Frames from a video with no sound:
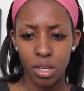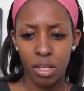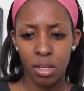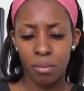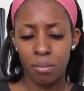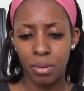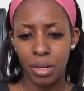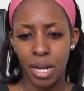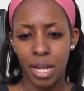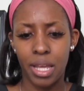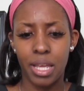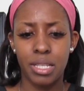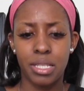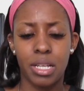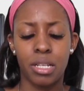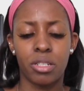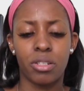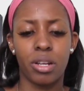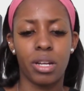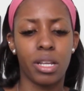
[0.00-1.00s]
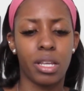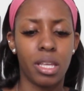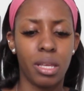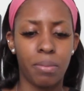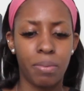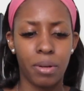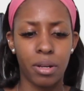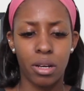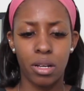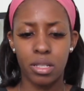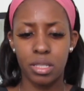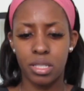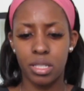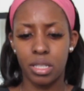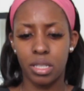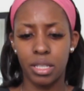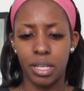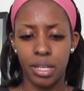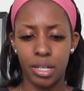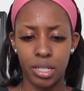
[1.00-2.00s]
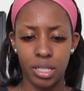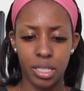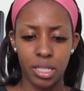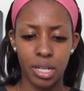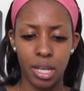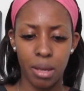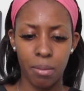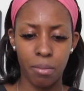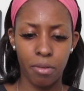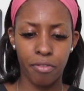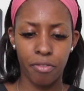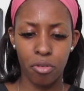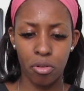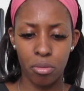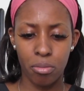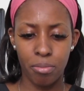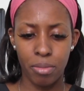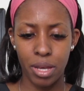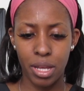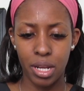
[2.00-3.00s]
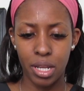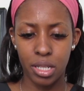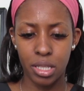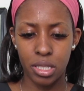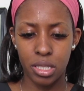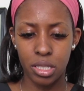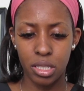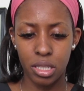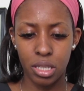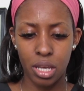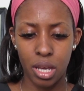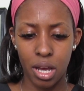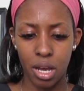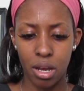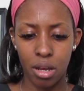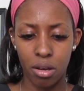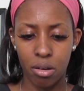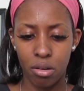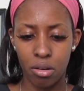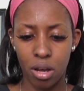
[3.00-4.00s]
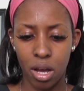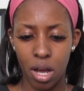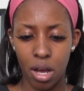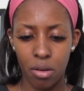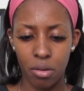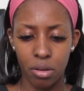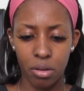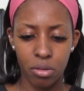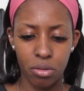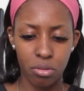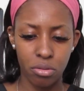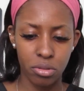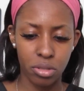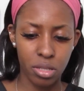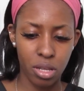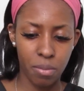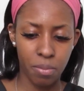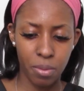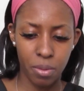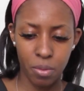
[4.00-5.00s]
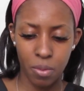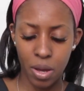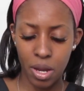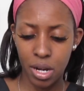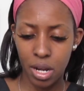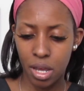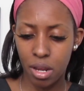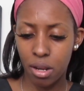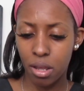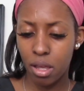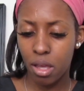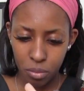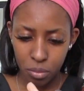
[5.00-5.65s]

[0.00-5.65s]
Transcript: But I guess I'll try to keep it on till later tonight before bed and see how it holds up and whatnot.